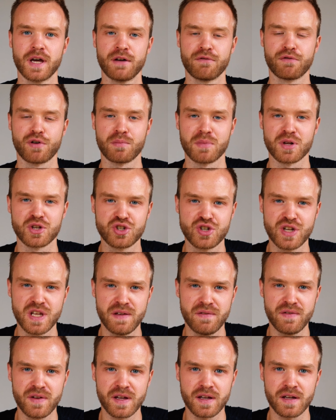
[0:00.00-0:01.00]
from
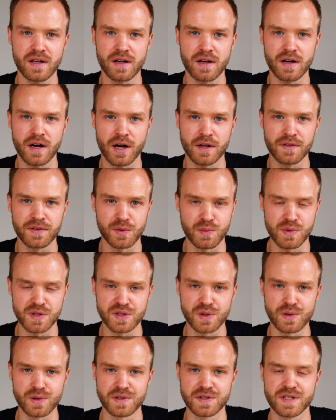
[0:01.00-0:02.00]
achieving the
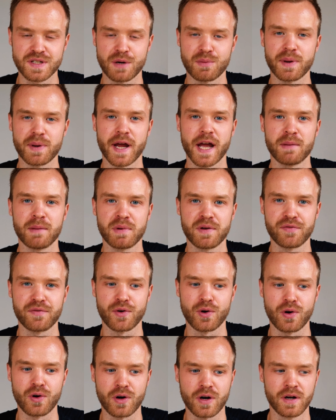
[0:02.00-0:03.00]
results that we're aiming
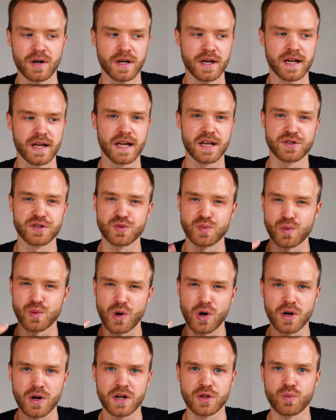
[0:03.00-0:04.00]
for, is
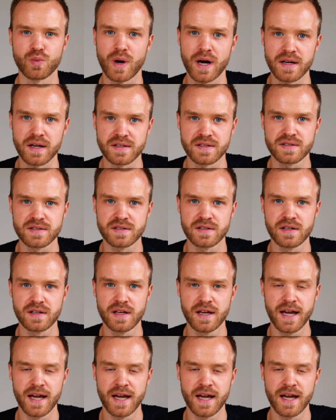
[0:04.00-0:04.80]
wrong advice.